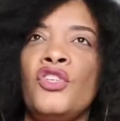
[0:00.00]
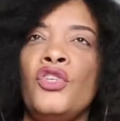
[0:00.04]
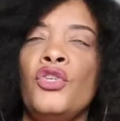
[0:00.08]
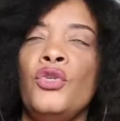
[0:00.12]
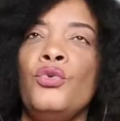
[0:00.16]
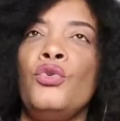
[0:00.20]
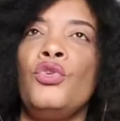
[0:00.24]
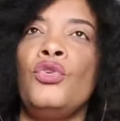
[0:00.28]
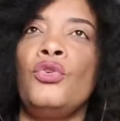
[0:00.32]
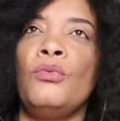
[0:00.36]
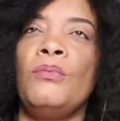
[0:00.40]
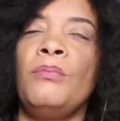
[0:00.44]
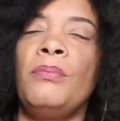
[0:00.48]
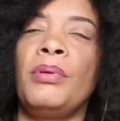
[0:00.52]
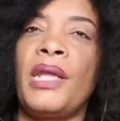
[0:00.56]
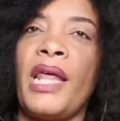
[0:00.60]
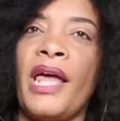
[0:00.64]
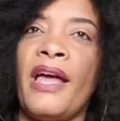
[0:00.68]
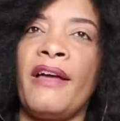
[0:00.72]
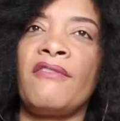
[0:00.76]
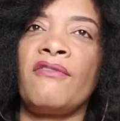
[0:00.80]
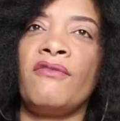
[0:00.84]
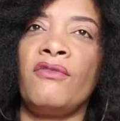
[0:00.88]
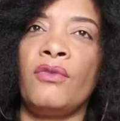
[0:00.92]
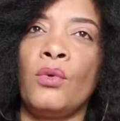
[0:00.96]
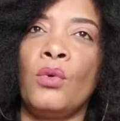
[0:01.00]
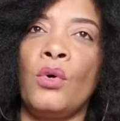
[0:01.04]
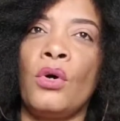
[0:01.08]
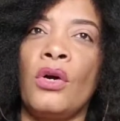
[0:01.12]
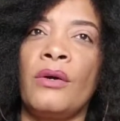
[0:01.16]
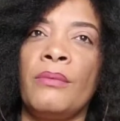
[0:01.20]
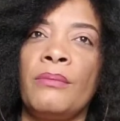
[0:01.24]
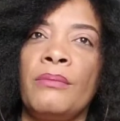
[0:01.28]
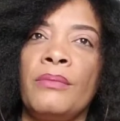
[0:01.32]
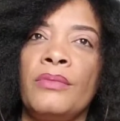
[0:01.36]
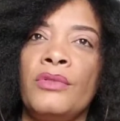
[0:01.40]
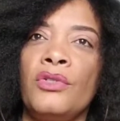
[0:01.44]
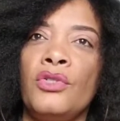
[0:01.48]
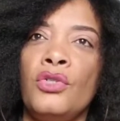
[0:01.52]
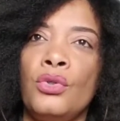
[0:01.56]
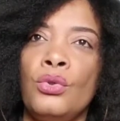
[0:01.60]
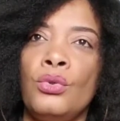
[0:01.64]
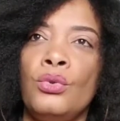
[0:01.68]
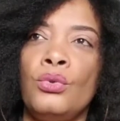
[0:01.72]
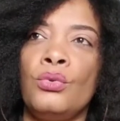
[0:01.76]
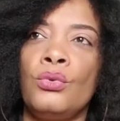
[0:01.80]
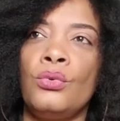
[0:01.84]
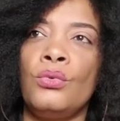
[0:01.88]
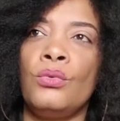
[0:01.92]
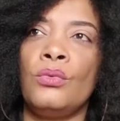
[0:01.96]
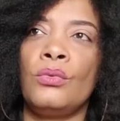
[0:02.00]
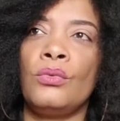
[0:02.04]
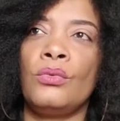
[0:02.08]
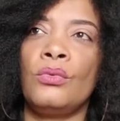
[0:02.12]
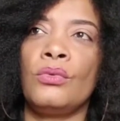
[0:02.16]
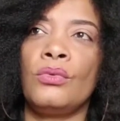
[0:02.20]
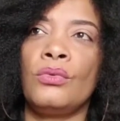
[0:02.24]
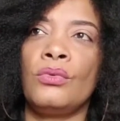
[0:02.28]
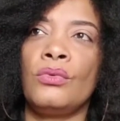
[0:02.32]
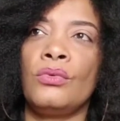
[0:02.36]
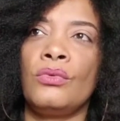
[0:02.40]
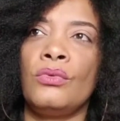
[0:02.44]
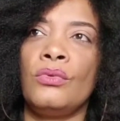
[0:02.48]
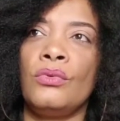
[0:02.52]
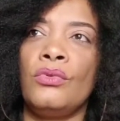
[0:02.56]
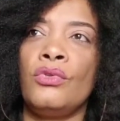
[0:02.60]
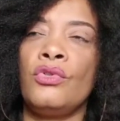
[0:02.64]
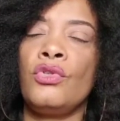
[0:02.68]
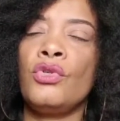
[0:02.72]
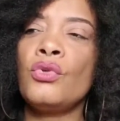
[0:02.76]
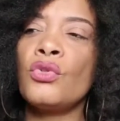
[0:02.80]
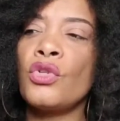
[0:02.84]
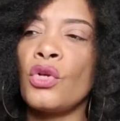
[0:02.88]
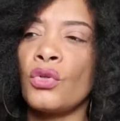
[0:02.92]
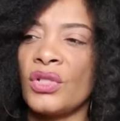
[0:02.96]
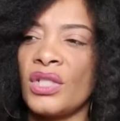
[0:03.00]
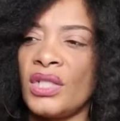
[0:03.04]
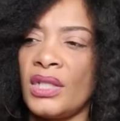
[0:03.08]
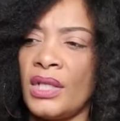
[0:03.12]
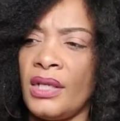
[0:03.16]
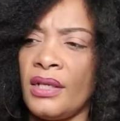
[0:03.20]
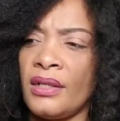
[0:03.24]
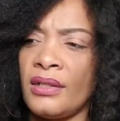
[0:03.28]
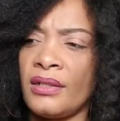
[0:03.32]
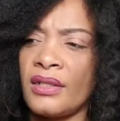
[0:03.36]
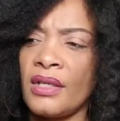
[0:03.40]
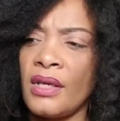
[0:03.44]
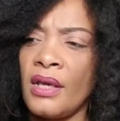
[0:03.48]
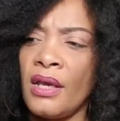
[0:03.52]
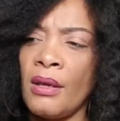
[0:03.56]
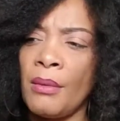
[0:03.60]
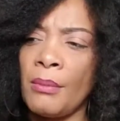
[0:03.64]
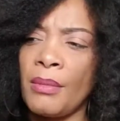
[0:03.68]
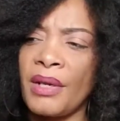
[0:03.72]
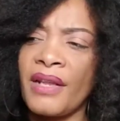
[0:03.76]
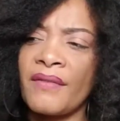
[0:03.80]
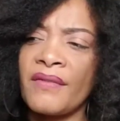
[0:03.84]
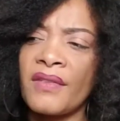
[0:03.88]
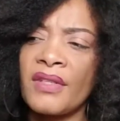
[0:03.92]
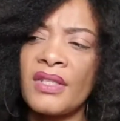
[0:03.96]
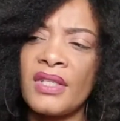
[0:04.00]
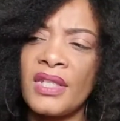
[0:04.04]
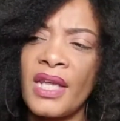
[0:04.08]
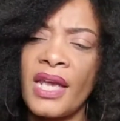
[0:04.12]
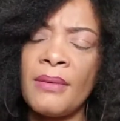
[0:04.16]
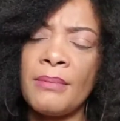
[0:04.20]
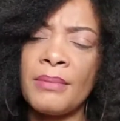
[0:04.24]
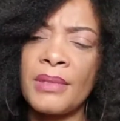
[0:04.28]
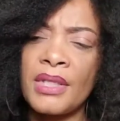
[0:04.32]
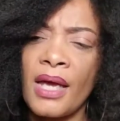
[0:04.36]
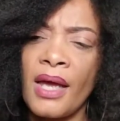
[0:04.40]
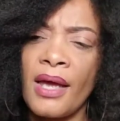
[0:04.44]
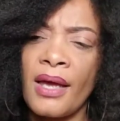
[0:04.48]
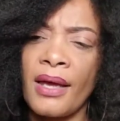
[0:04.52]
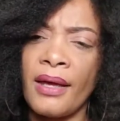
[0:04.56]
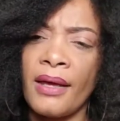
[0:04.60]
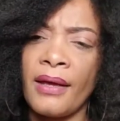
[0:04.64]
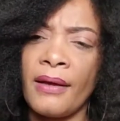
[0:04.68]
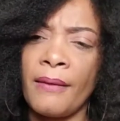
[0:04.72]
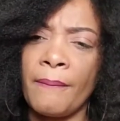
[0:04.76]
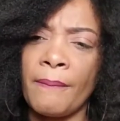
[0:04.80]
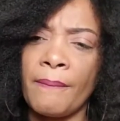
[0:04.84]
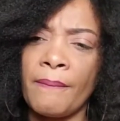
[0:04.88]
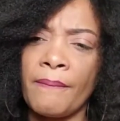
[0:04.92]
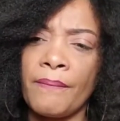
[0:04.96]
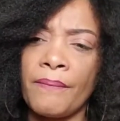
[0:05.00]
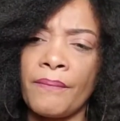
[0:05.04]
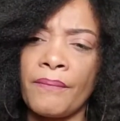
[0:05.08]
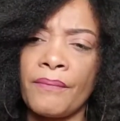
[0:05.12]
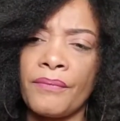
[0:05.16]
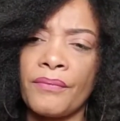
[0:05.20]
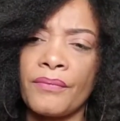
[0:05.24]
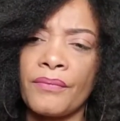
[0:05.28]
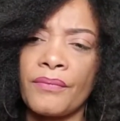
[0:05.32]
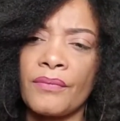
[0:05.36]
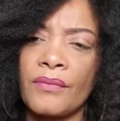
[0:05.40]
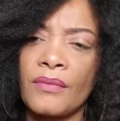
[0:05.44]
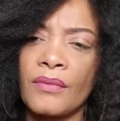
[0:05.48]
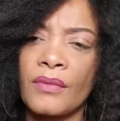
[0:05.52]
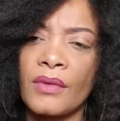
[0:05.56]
I'm on this YouTube platform to do those things, but at the same time,